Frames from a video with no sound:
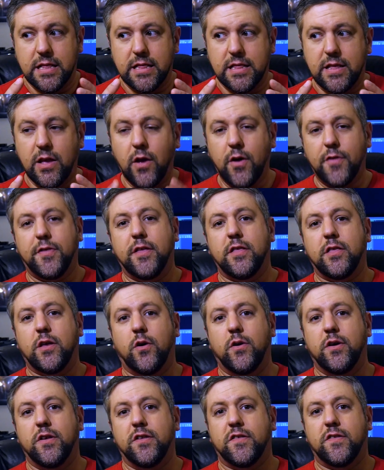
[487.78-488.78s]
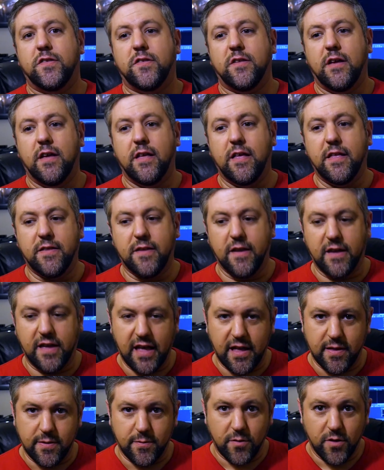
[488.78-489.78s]
The only thing though is
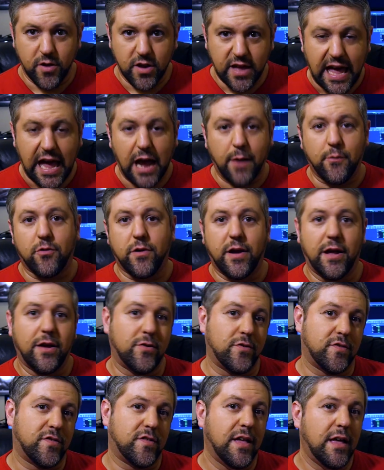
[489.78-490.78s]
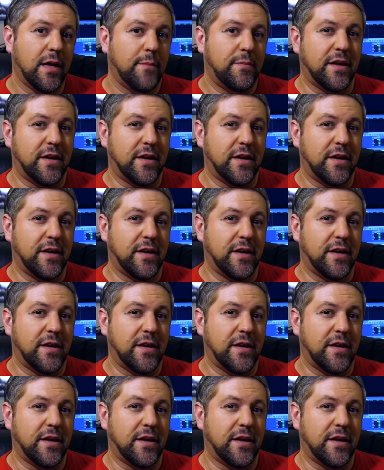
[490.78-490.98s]
again, camera angles.